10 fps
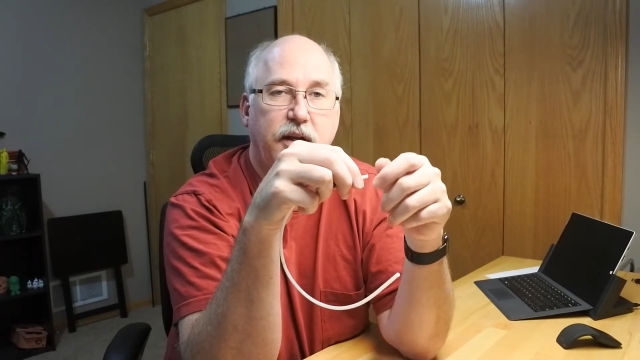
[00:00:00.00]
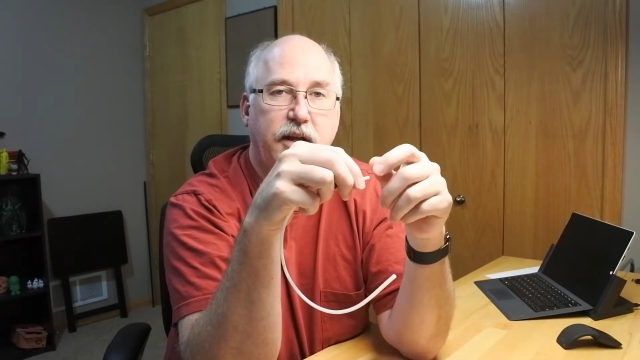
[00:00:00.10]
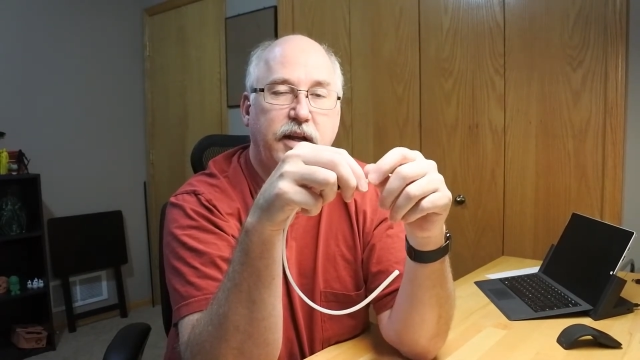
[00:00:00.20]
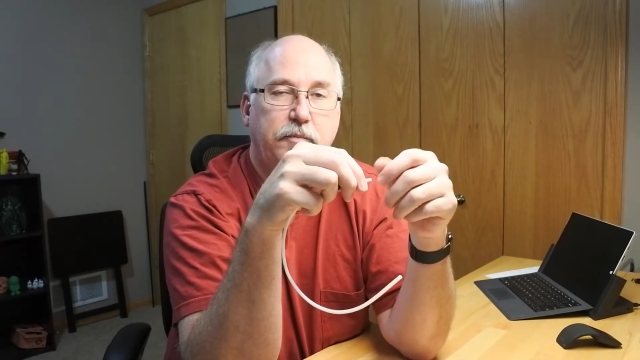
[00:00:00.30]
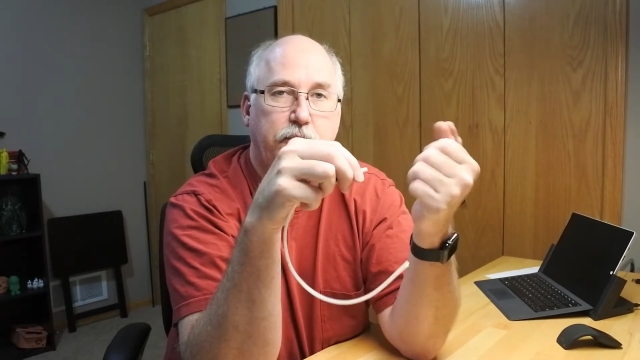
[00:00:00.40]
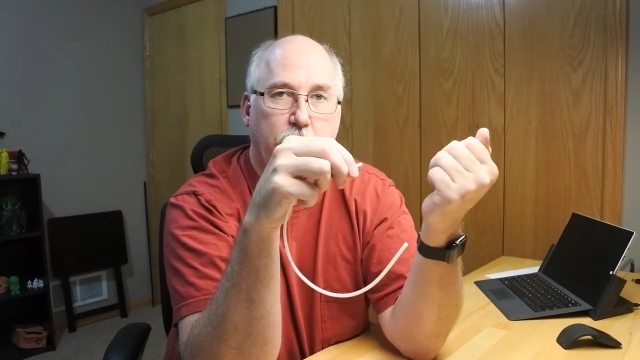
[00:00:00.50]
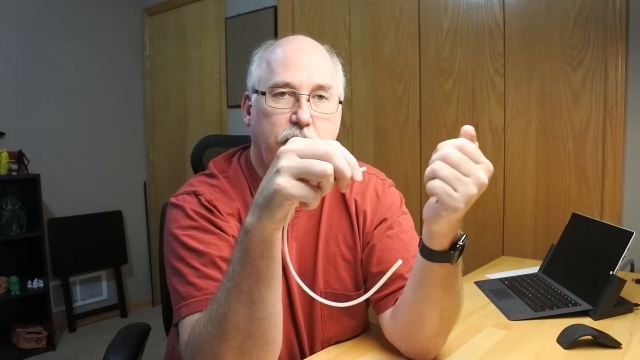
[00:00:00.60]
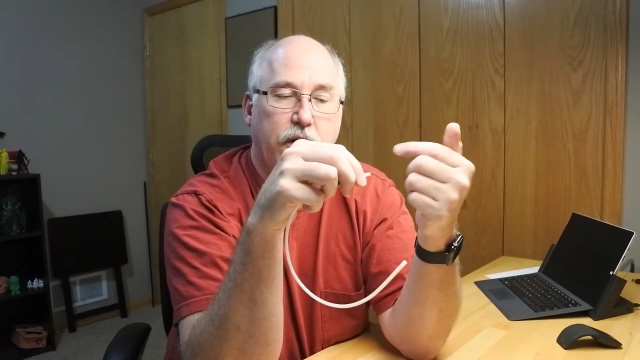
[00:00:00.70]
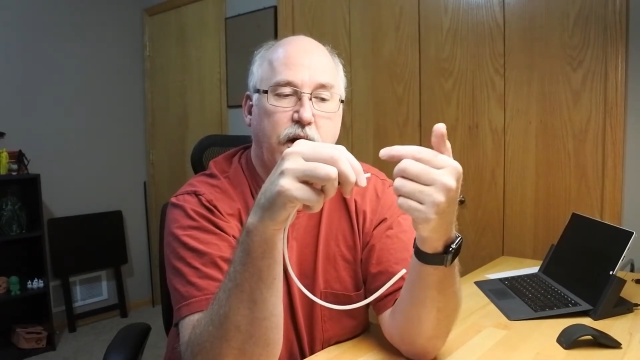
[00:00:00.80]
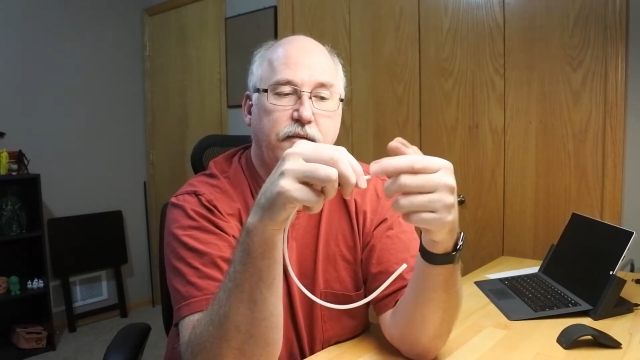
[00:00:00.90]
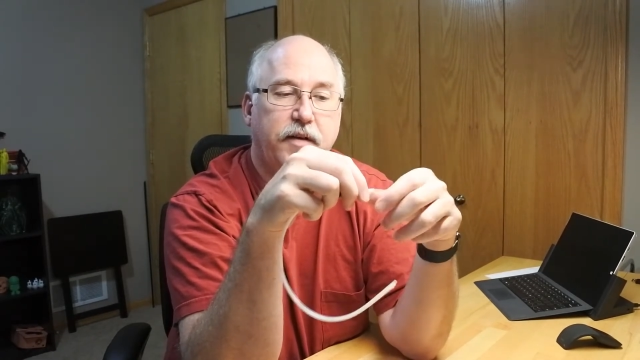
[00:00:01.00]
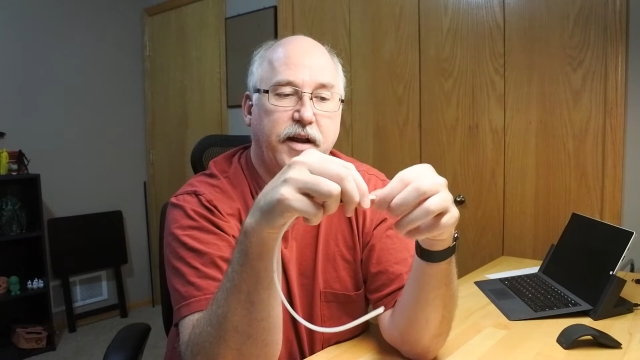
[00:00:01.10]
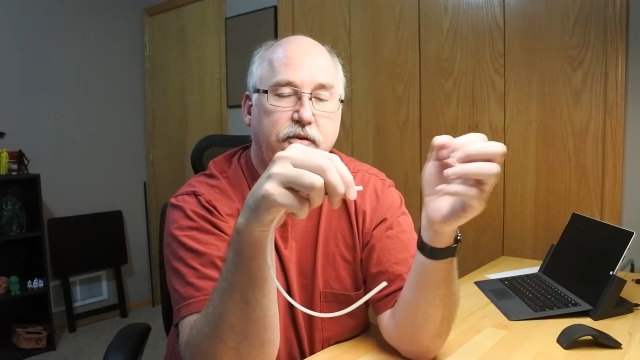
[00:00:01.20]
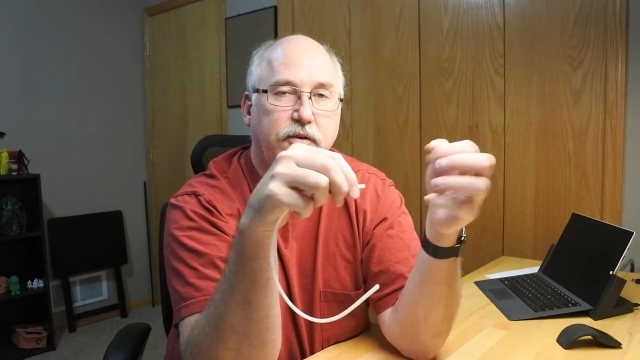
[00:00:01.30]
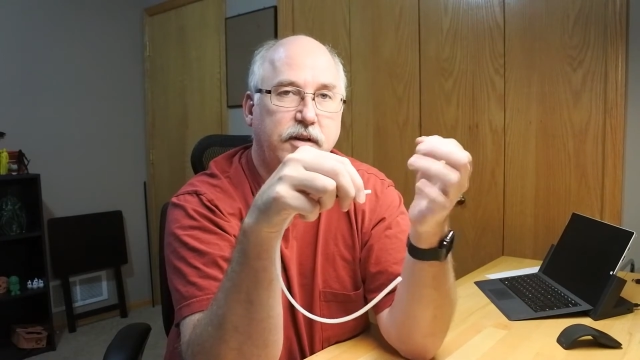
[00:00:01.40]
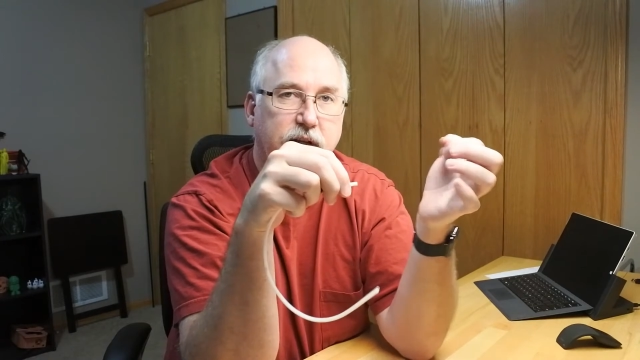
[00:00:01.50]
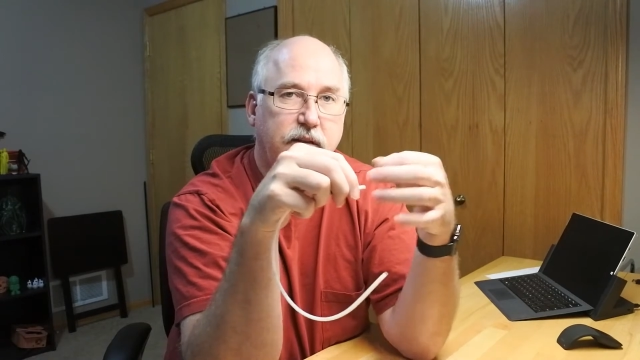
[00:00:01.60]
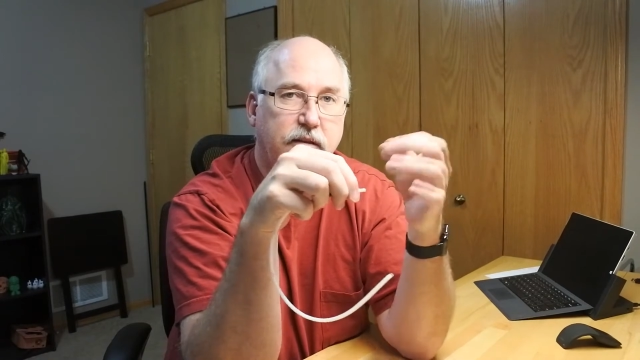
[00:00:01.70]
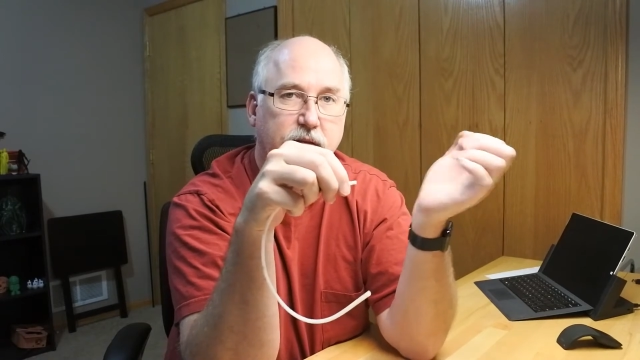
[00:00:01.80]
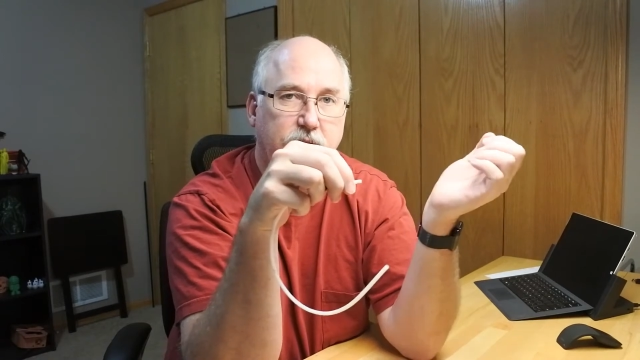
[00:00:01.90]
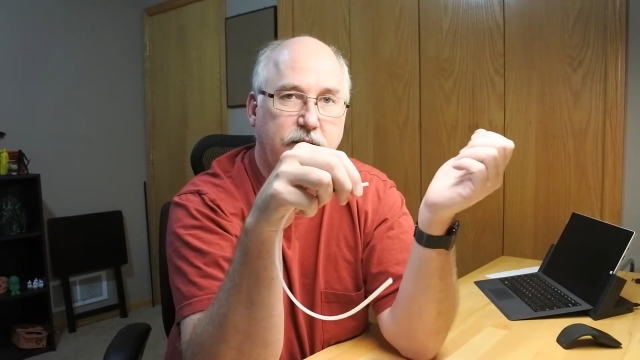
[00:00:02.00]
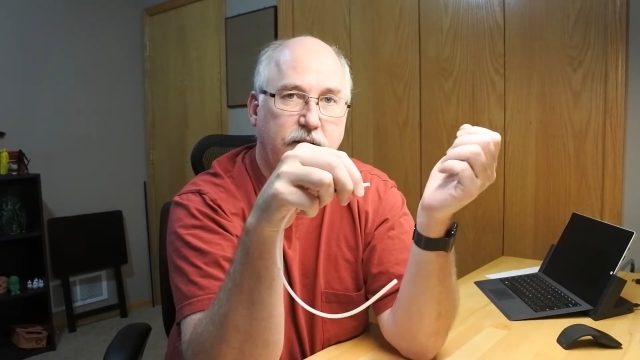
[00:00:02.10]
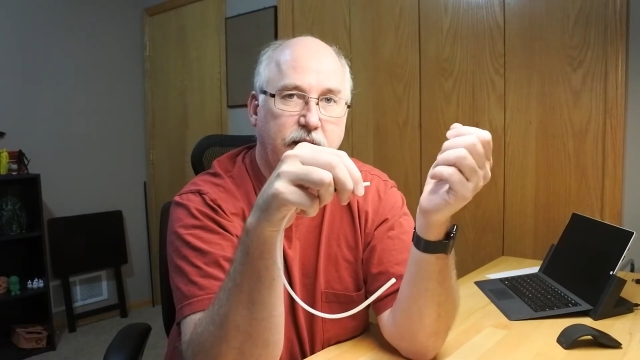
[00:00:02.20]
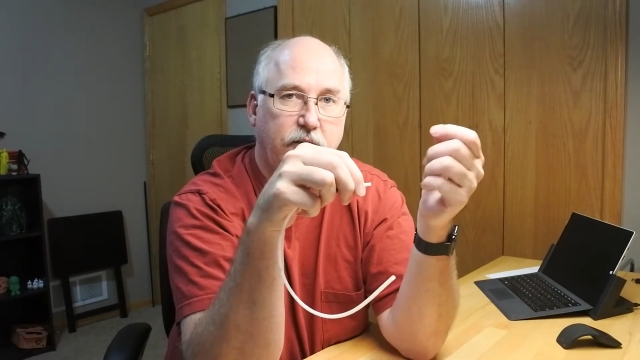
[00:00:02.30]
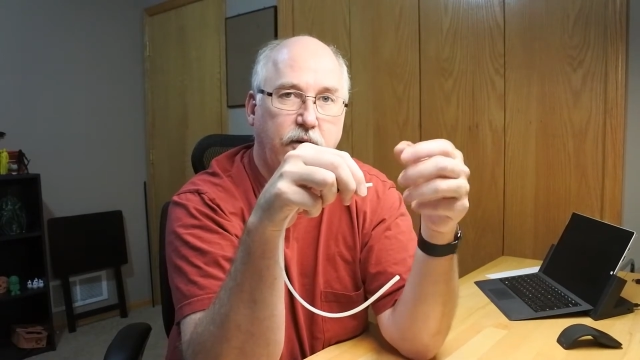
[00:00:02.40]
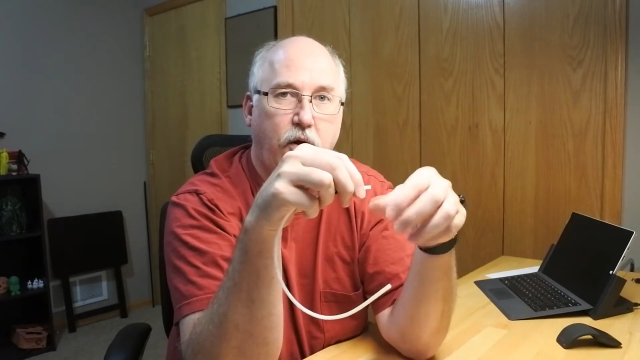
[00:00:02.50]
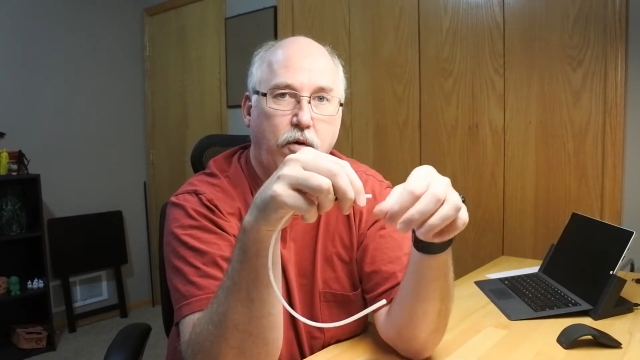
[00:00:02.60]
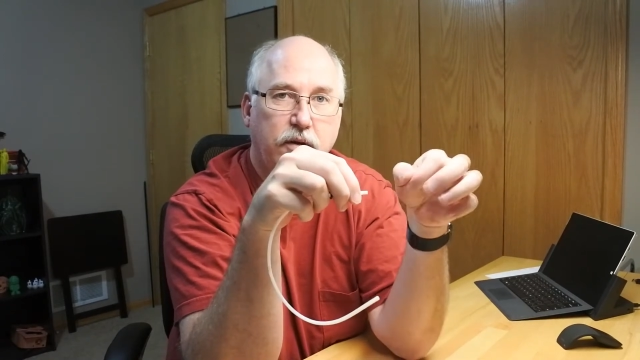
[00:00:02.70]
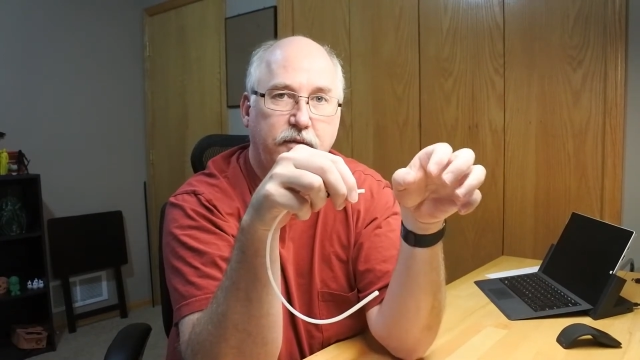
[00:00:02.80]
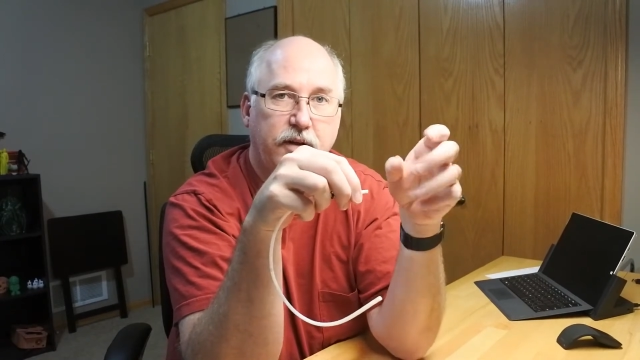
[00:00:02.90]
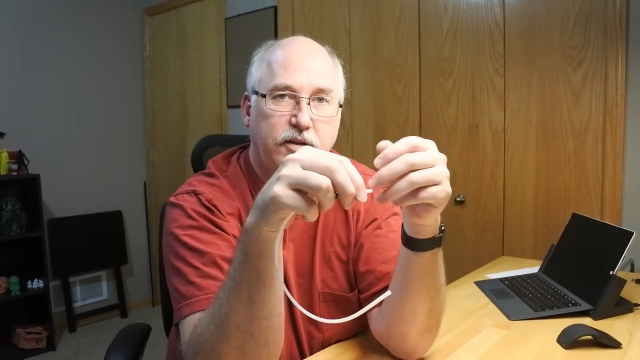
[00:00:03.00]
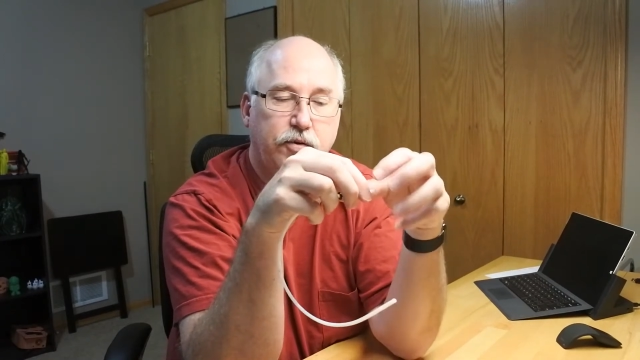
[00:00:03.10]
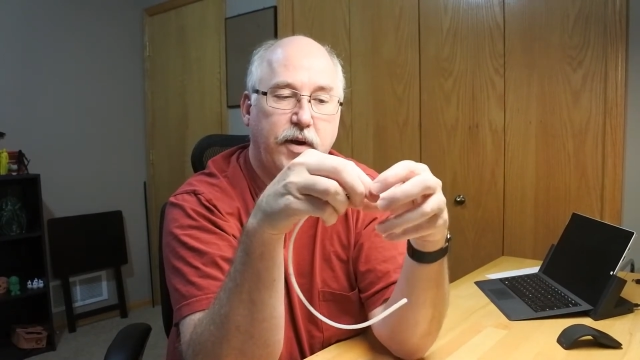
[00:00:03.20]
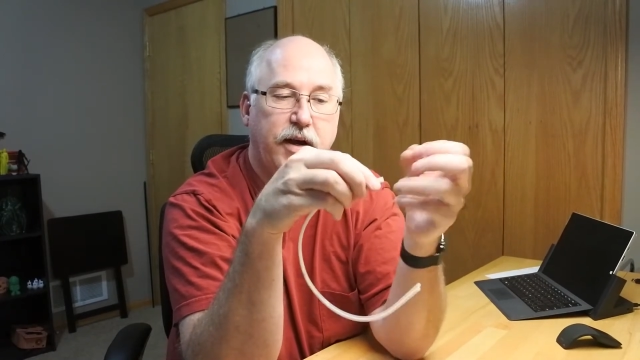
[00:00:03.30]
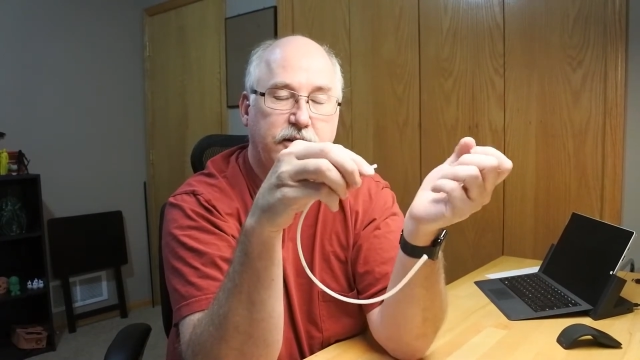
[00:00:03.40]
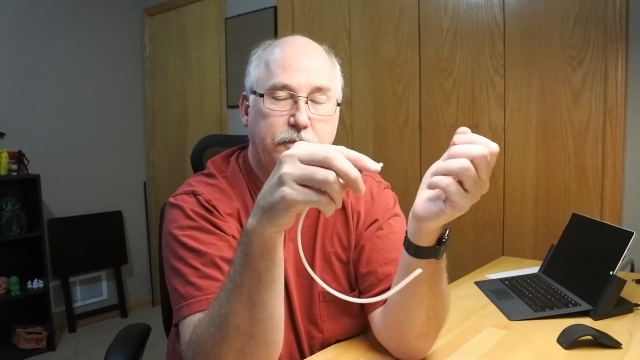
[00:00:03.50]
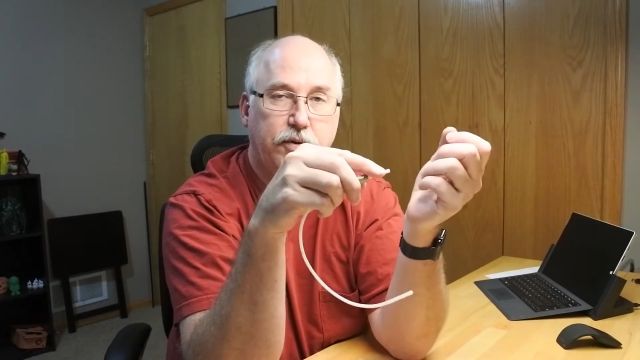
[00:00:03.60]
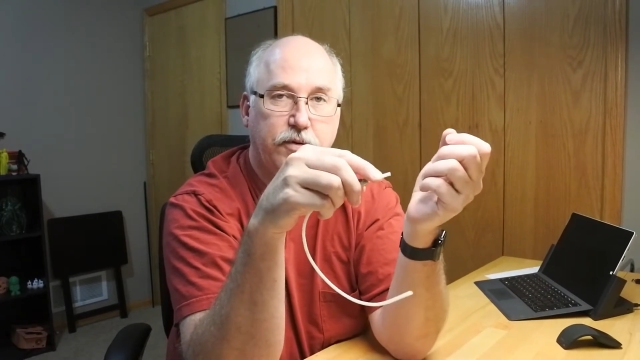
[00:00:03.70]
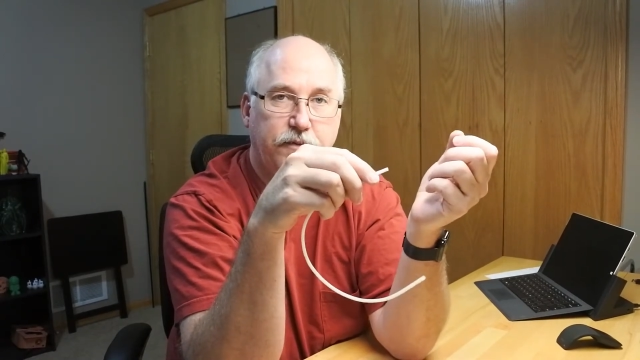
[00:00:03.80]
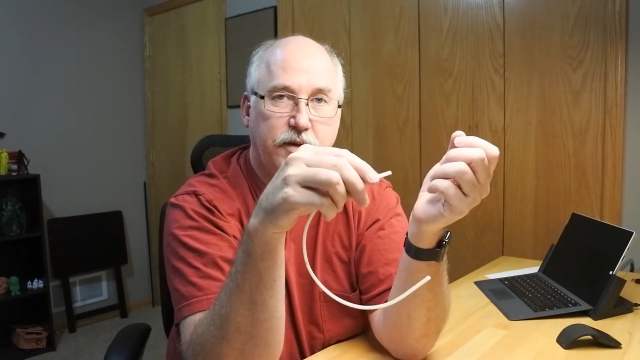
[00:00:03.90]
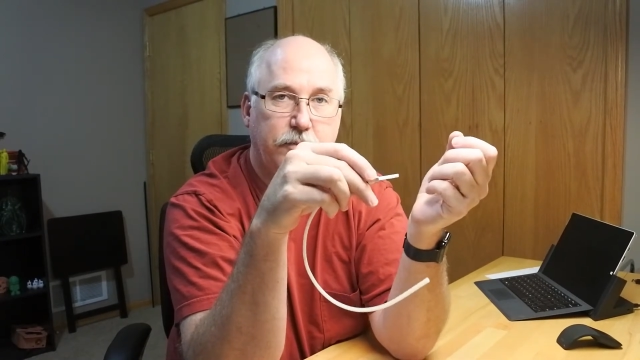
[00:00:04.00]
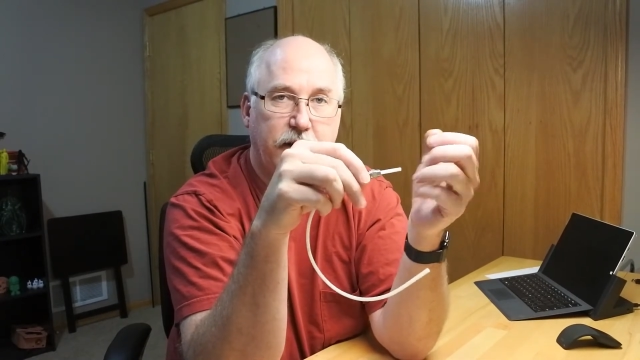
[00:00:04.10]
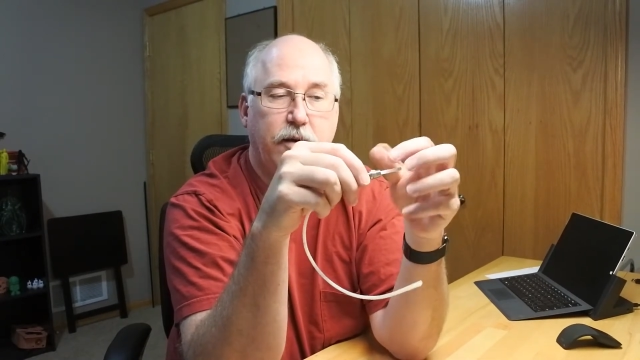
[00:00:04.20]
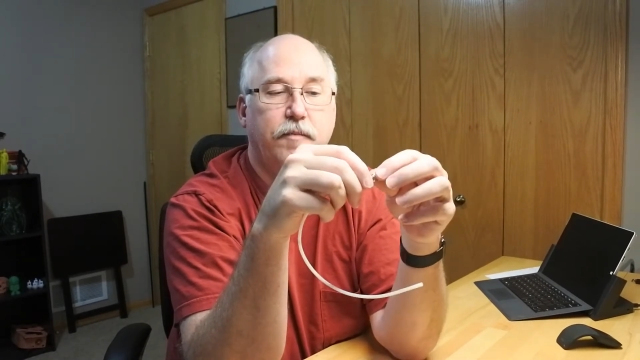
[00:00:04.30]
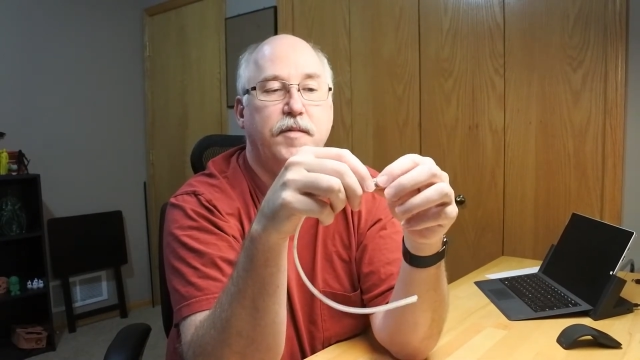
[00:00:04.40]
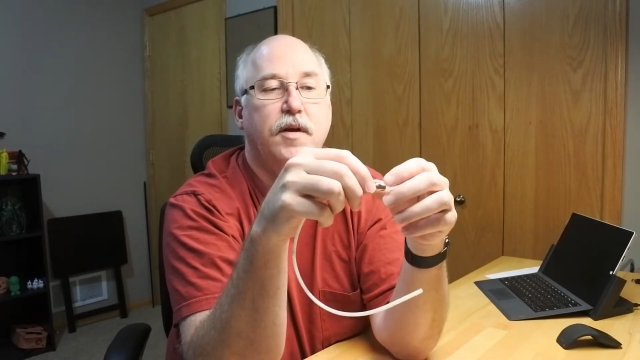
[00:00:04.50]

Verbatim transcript: It had broken off, and I couldn't get hold of it to actually pull the filament up.